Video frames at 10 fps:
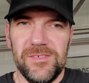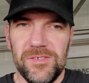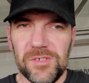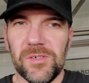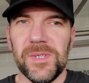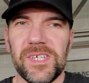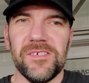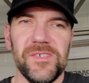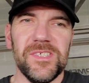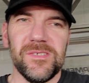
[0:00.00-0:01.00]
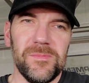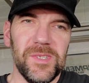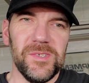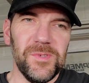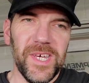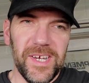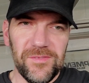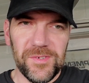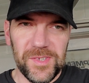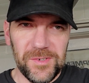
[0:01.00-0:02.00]
Nobody can reasonably do that
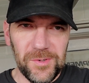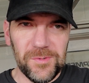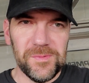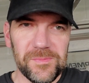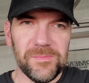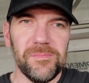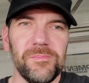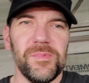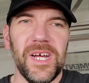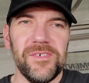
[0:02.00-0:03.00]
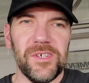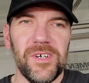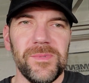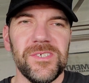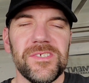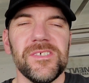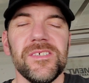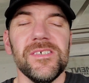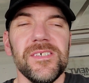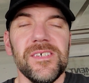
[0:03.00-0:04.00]
for their own private hobbies.
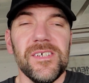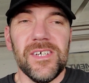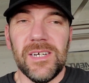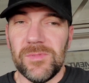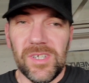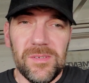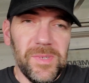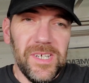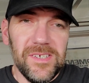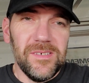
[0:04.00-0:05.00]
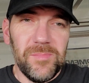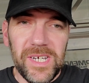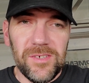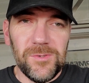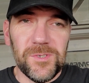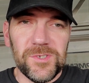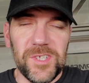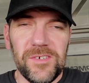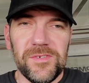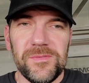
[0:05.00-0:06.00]
I'm talking buying older
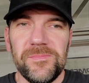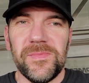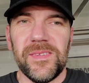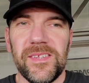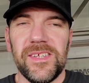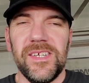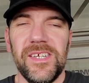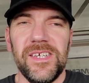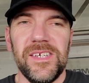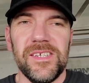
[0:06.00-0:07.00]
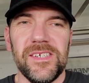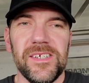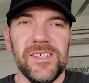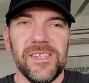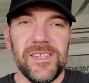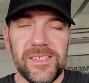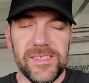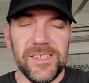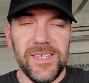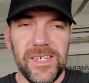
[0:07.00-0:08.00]
stuff. And like
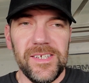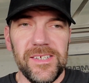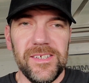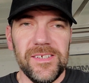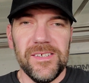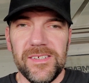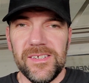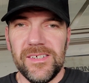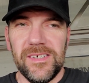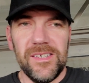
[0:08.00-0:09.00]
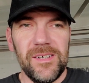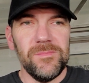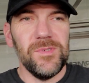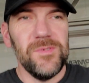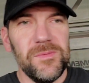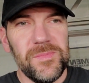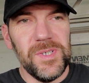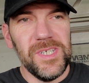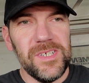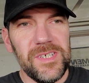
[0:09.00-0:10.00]
today, I'm doing
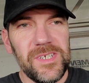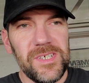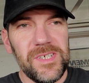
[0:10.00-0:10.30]
brakes